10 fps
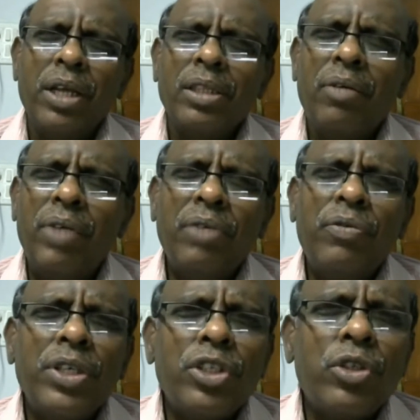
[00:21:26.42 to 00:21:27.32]
The very
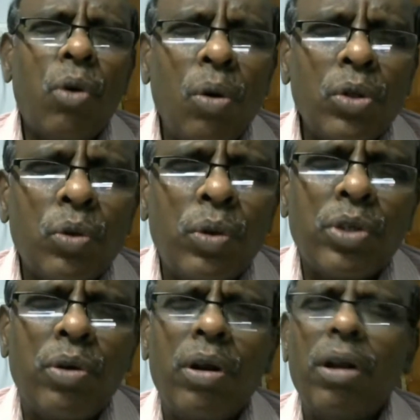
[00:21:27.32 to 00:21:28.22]
first course was
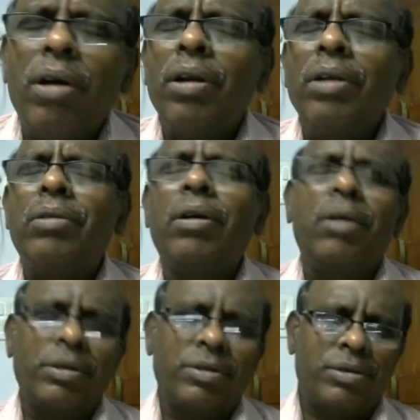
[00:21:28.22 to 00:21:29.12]
on learning
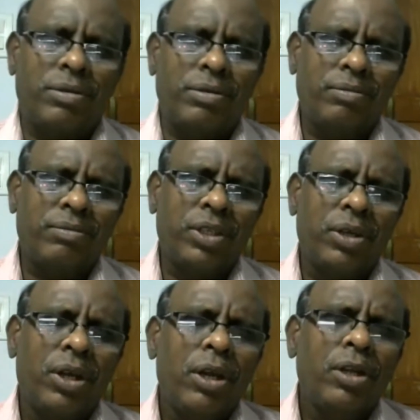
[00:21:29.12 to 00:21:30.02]
theories.
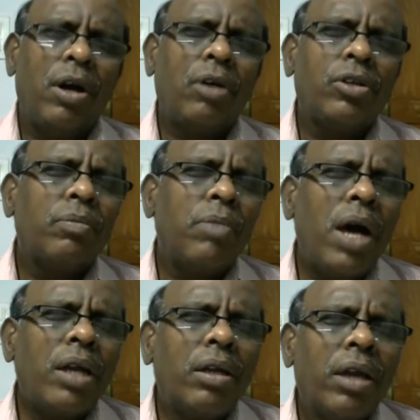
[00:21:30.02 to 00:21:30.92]
Dr.
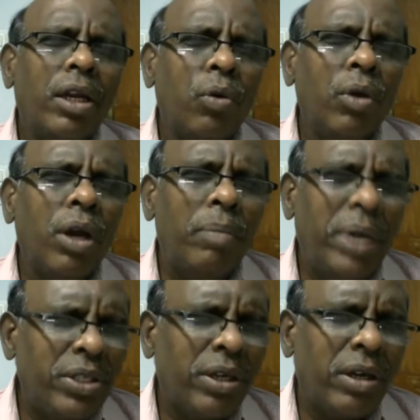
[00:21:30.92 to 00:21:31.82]
Mark Gelula,
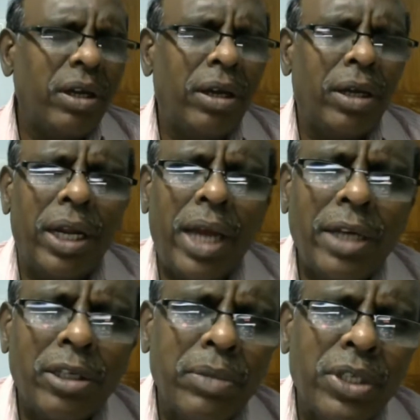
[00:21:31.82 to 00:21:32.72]
basically an
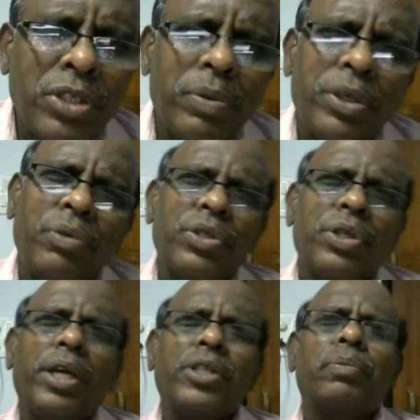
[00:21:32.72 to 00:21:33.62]
anatomist, but he was an
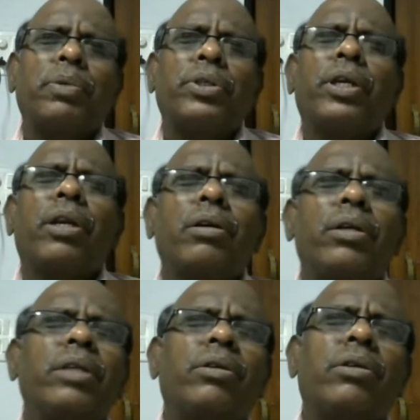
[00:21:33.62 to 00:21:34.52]
expert in
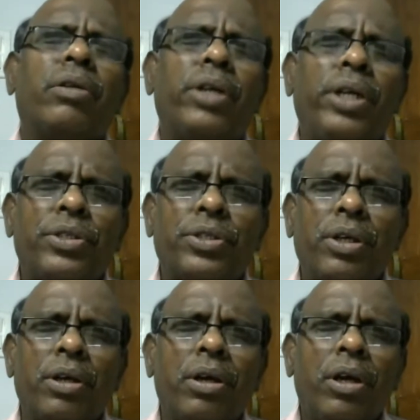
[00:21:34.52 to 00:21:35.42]
learning theories,
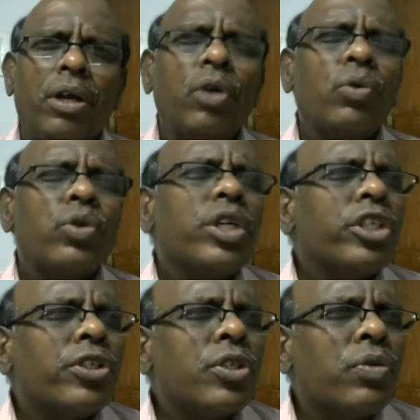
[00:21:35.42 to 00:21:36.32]
took
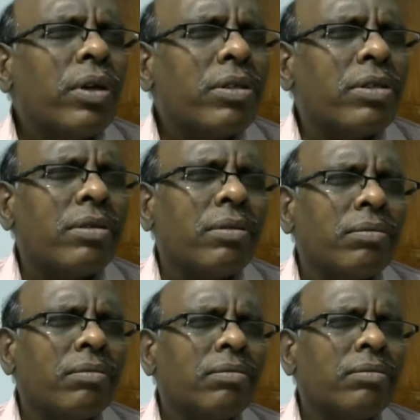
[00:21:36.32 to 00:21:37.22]
sessions for us.
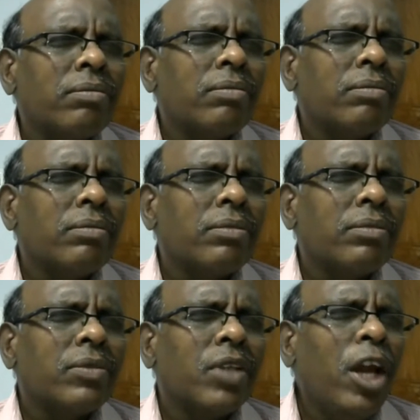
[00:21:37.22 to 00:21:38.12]

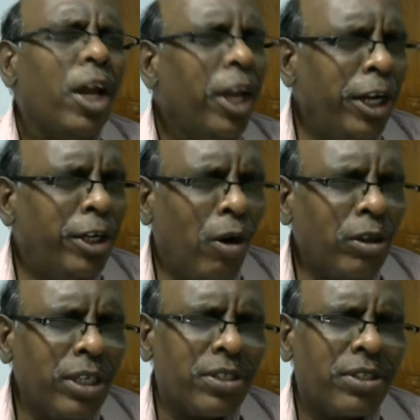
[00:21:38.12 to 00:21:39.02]
He taught
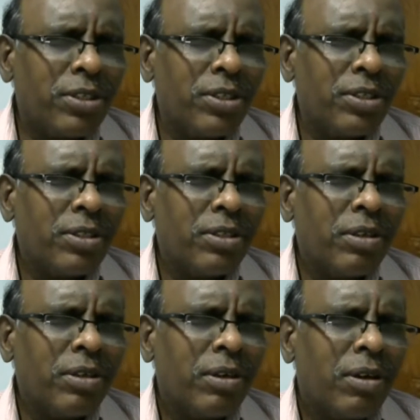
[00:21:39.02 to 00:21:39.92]
us
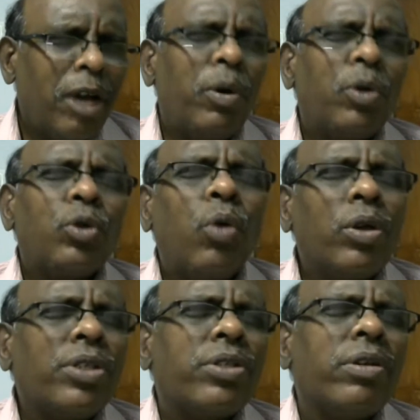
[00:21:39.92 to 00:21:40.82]
about what
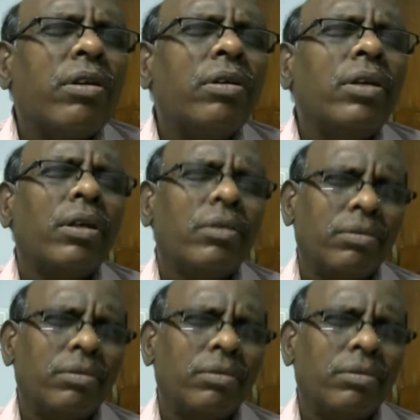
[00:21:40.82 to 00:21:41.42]
is learning.